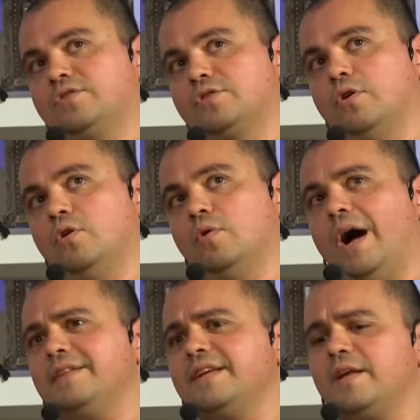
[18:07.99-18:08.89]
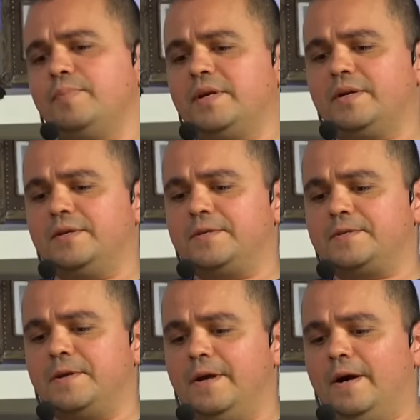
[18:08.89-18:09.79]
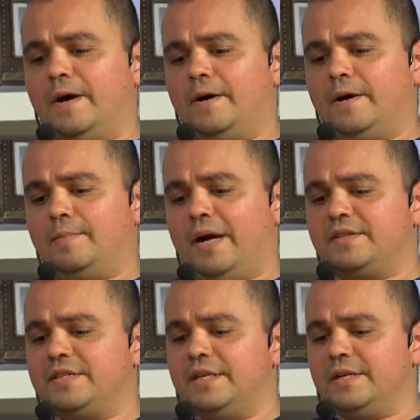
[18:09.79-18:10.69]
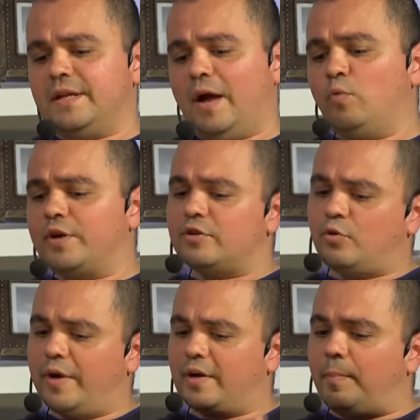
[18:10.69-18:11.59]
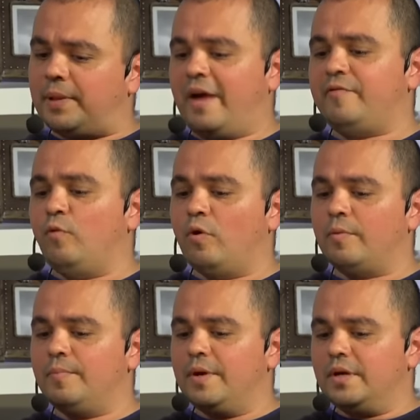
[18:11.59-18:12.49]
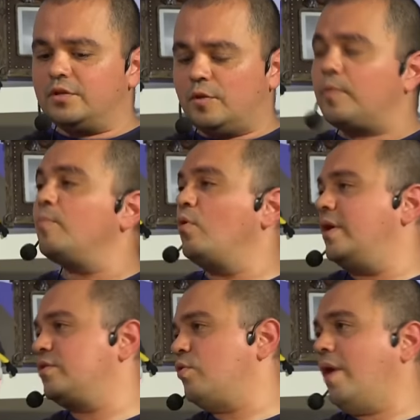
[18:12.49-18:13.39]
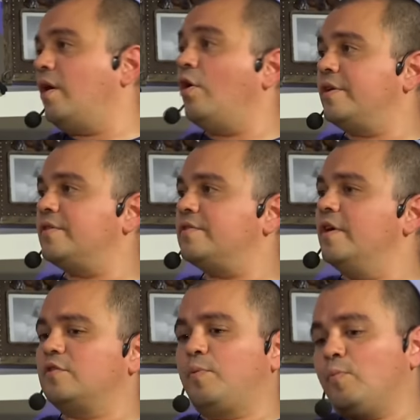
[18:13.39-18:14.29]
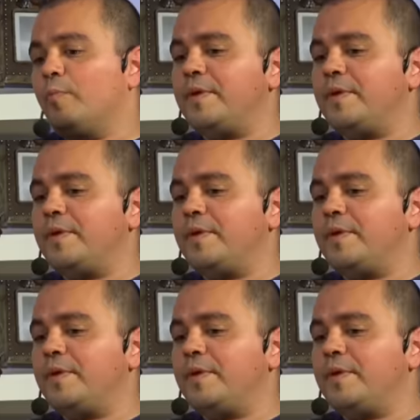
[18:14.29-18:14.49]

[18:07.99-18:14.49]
that so I did it because um, I see it. I wanted to create a platform to promote underground artists, to promote okay,